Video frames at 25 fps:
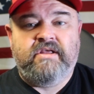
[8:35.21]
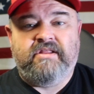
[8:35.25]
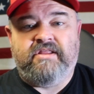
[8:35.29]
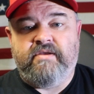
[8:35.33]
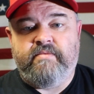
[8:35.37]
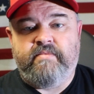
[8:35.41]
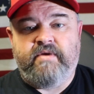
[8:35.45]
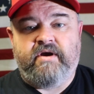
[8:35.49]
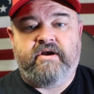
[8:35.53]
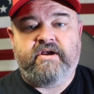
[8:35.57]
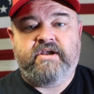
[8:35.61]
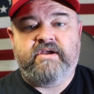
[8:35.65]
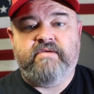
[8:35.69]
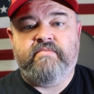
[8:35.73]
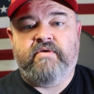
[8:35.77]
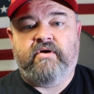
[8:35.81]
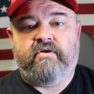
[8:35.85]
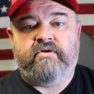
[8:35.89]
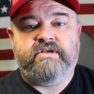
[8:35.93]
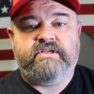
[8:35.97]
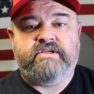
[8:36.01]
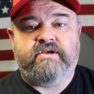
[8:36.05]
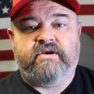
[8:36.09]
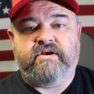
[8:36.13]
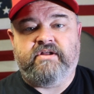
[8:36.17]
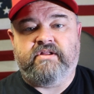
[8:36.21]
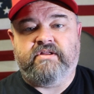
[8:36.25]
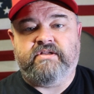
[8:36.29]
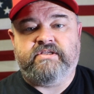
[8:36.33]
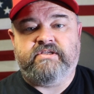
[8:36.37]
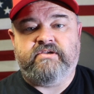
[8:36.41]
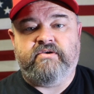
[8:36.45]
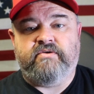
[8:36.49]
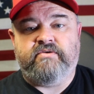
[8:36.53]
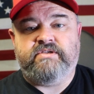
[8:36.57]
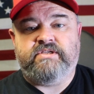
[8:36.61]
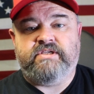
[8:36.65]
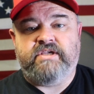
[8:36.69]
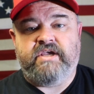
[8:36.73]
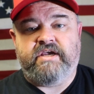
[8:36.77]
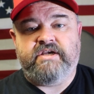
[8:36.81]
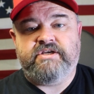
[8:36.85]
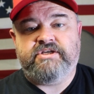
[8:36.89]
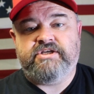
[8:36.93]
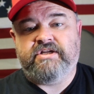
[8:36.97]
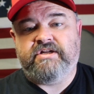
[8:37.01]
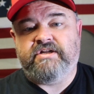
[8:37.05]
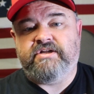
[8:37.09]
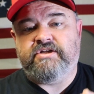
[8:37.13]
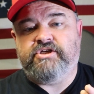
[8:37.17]
The American Motorcycle
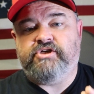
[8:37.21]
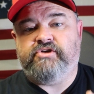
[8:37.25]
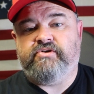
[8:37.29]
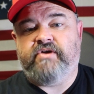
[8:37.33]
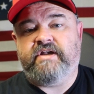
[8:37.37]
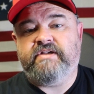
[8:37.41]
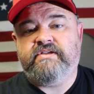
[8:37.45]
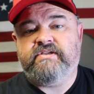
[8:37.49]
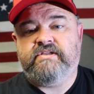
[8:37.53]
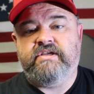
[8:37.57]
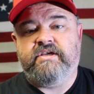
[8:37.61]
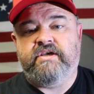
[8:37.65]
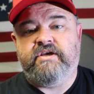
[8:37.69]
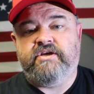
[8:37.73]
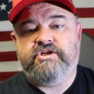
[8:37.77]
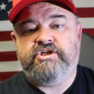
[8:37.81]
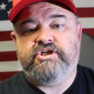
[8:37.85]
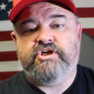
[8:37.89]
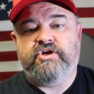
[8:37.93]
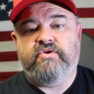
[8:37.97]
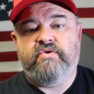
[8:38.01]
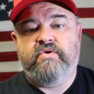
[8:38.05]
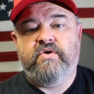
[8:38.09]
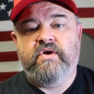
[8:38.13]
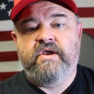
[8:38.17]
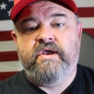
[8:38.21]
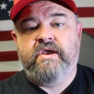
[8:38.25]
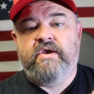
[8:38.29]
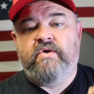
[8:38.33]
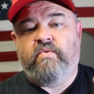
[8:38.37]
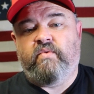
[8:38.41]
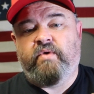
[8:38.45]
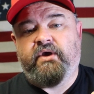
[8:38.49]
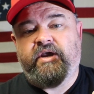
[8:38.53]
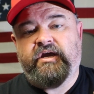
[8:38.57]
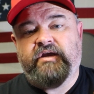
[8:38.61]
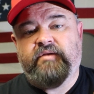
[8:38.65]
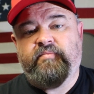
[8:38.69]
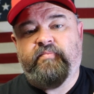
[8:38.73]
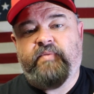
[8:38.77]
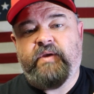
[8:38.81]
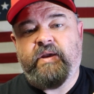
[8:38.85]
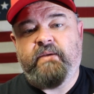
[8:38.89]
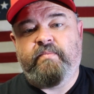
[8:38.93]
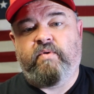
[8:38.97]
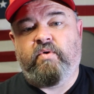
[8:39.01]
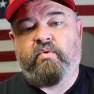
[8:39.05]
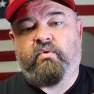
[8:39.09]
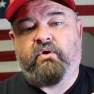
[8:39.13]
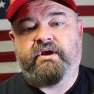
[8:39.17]
Association addressed the issue when
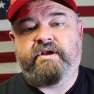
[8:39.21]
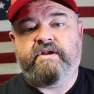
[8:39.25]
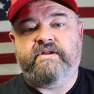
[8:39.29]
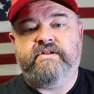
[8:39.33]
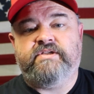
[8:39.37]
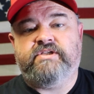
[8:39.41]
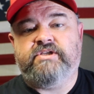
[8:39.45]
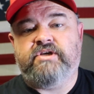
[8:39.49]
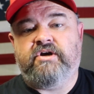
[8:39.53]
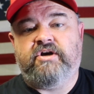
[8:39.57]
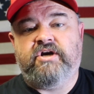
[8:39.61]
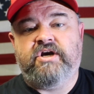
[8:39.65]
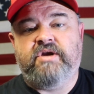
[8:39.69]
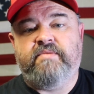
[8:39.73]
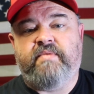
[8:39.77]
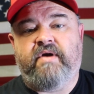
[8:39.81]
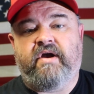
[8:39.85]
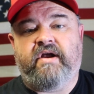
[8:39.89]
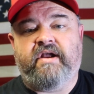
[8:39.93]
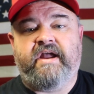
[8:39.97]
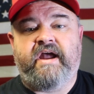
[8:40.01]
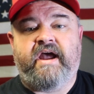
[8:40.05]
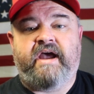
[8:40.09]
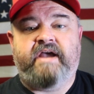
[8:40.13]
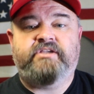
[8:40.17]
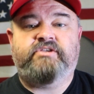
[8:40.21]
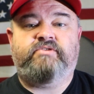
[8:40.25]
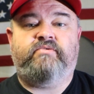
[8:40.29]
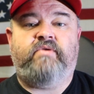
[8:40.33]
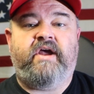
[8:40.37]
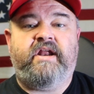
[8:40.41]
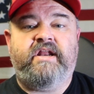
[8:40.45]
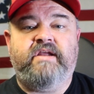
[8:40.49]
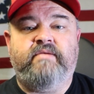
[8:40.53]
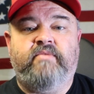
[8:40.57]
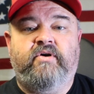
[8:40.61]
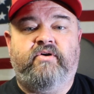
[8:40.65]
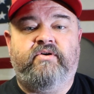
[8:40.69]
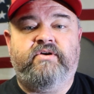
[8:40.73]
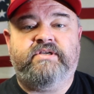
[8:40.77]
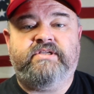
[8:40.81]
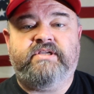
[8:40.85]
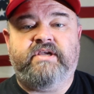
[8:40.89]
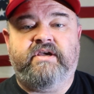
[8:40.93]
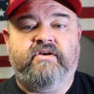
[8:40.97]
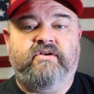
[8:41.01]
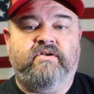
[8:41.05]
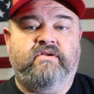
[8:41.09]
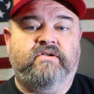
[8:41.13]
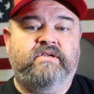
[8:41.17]
people were concerned about guys riding
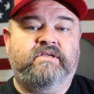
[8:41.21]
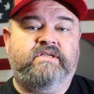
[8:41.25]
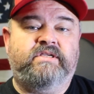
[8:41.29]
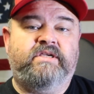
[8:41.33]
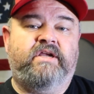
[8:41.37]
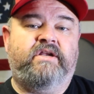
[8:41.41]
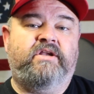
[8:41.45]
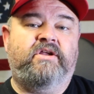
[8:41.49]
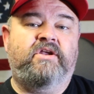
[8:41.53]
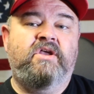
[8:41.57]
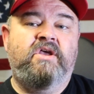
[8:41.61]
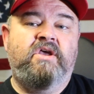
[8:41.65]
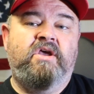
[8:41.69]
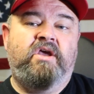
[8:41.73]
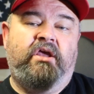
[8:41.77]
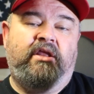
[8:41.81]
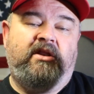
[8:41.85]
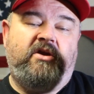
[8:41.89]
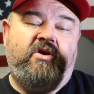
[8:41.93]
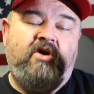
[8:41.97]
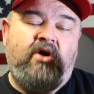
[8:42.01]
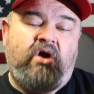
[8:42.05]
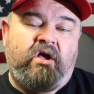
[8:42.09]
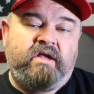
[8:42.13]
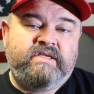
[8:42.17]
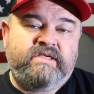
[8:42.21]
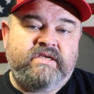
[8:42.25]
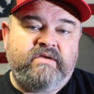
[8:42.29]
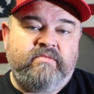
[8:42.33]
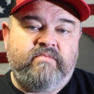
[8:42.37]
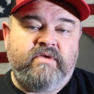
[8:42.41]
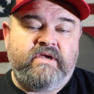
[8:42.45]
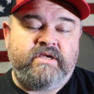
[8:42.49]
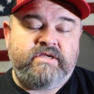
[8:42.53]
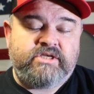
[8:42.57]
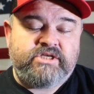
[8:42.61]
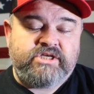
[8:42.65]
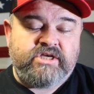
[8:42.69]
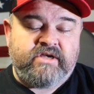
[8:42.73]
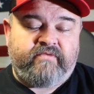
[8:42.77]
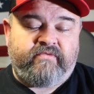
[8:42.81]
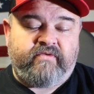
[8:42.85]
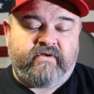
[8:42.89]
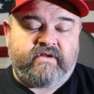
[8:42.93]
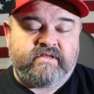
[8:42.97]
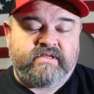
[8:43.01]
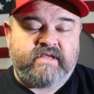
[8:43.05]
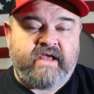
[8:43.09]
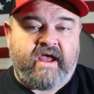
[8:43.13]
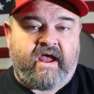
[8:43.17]
motorcycles and causing mischief
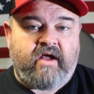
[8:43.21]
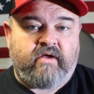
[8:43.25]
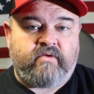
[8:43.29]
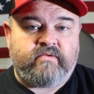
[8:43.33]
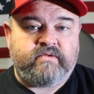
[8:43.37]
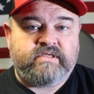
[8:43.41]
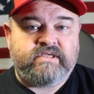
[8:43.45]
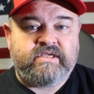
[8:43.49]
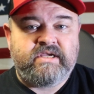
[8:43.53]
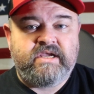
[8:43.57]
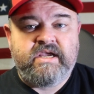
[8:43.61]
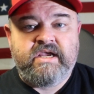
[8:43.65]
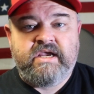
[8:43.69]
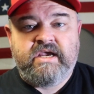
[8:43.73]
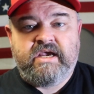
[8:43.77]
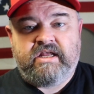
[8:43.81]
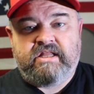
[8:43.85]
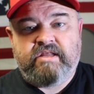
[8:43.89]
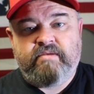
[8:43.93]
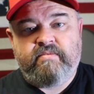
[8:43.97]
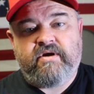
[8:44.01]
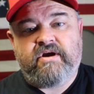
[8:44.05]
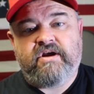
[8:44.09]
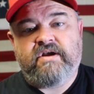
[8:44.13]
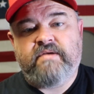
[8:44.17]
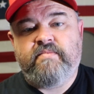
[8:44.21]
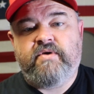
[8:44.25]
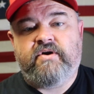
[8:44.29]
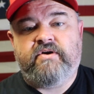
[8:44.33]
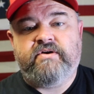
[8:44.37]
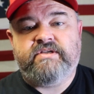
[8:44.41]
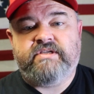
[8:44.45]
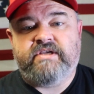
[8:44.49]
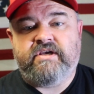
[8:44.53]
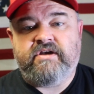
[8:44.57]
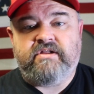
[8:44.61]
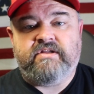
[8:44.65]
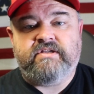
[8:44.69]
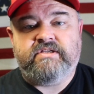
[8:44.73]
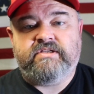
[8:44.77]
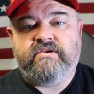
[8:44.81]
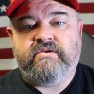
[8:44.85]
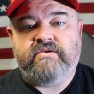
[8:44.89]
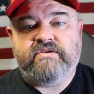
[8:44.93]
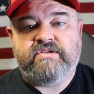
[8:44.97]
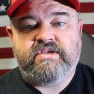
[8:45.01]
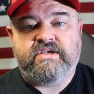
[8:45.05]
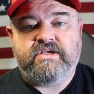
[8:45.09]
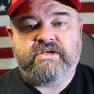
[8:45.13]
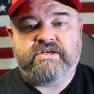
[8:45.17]
in towns. And the American Motorcycle
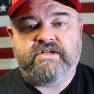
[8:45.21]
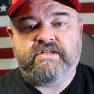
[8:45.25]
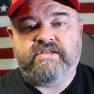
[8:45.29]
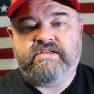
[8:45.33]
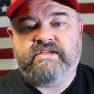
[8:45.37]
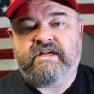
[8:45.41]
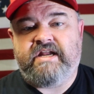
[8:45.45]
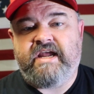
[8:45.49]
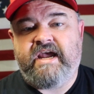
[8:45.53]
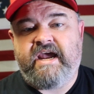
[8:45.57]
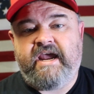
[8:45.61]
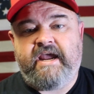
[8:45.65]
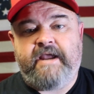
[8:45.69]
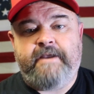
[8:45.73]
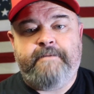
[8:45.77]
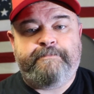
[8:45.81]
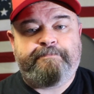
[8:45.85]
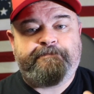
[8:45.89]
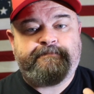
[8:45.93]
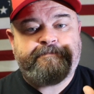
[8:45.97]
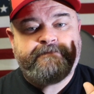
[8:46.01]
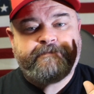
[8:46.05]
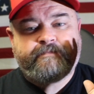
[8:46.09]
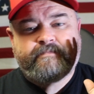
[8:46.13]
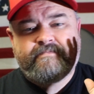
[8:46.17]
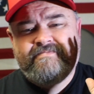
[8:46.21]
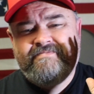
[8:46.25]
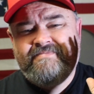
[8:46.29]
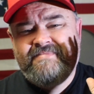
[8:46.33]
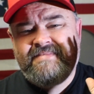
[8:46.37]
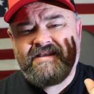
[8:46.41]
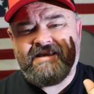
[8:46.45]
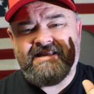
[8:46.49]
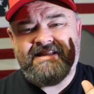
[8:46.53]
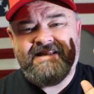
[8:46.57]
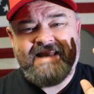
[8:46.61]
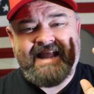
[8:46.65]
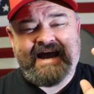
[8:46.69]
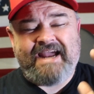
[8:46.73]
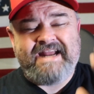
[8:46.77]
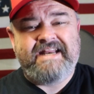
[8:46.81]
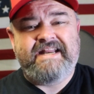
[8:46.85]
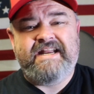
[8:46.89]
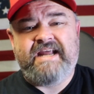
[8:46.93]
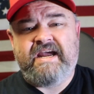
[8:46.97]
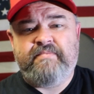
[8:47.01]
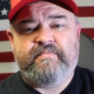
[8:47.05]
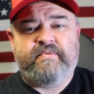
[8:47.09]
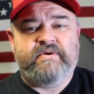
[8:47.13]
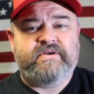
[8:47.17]
Association said, hey,
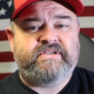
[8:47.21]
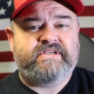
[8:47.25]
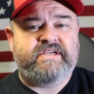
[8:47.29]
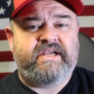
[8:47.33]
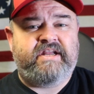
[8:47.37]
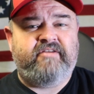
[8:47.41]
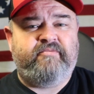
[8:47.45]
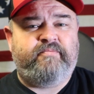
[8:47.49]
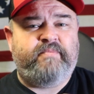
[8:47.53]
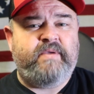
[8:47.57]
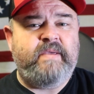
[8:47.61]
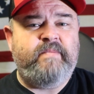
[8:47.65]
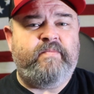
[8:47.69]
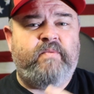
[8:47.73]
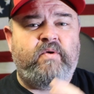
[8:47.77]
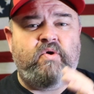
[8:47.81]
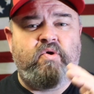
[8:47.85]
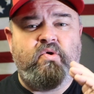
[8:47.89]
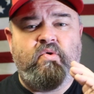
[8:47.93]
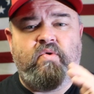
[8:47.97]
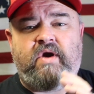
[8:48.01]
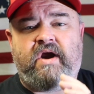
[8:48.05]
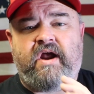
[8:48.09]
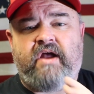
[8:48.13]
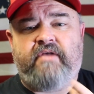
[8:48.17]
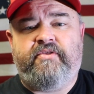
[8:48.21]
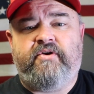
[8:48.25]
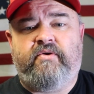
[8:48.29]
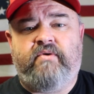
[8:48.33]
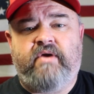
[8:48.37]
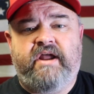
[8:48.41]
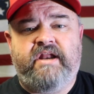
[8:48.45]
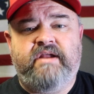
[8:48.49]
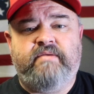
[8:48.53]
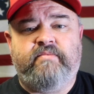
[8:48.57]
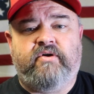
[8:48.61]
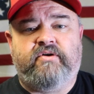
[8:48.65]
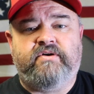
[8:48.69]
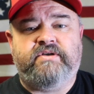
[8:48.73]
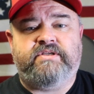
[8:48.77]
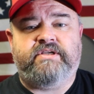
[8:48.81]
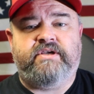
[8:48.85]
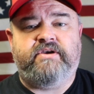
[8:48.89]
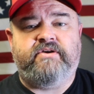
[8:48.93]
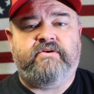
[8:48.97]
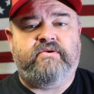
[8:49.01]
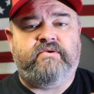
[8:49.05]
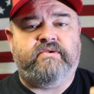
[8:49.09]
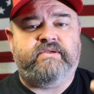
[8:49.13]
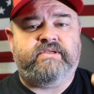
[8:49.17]
99% of people who are out there riding
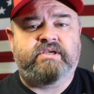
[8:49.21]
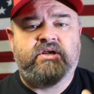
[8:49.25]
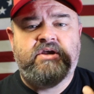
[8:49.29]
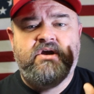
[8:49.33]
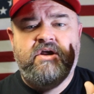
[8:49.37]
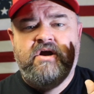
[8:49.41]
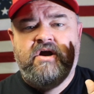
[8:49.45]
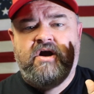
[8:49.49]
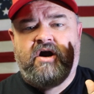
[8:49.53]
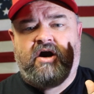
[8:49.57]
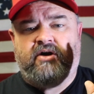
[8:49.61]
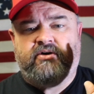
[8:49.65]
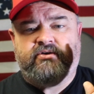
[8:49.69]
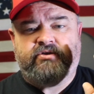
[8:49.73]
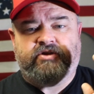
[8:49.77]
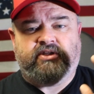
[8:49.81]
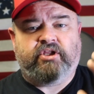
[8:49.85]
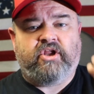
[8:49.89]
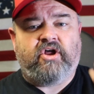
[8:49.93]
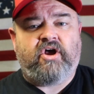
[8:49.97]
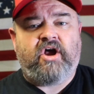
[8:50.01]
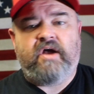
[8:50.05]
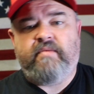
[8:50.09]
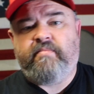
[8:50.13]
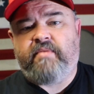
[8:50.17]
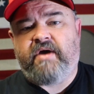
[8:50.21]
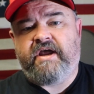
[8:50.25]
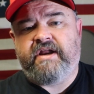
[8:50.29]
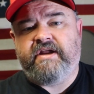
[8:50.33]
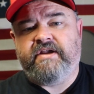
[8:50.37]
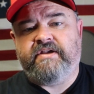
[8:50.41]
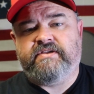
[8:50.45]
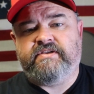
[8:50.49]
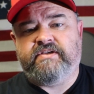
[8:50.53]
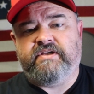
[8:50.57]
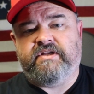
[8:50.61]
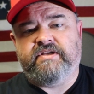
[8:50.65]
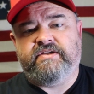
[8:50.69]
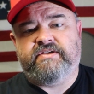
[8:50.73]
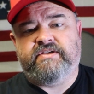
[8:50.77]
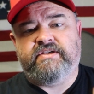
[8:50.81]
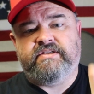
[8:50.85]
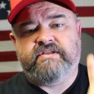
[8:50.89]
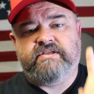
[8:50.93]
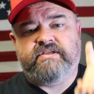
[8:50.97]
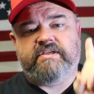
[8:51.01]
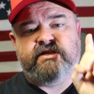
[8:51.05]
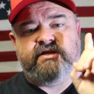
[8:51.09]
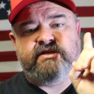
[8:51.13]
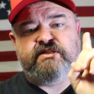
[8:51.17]
motorcycles are law-abiding
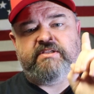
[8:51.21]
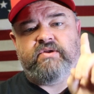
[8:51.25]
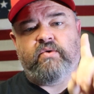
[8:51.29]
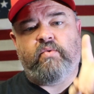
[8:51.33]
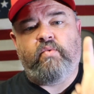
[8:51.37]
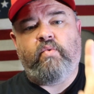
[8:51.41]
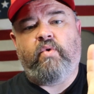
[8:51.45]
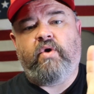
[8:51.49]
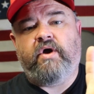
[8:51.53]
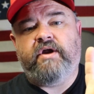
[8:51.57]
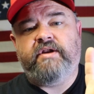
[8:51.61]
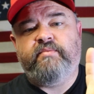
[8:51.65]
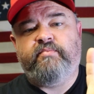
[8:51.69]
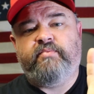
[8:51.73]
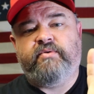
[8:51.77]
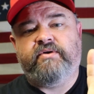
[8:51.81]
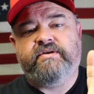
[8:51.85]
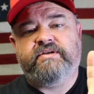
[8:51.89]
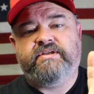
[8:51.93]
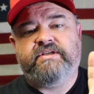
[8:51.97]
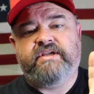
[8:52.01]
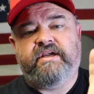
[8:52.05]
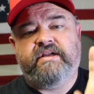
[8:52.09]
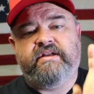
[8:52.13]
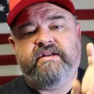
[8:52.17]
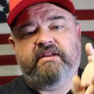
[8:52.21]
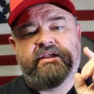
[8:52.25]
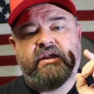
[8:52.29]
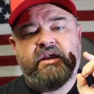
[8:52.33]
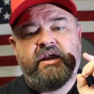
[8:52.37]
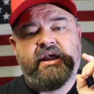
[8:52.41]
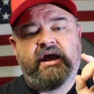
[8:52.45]
citizens. It is the 1%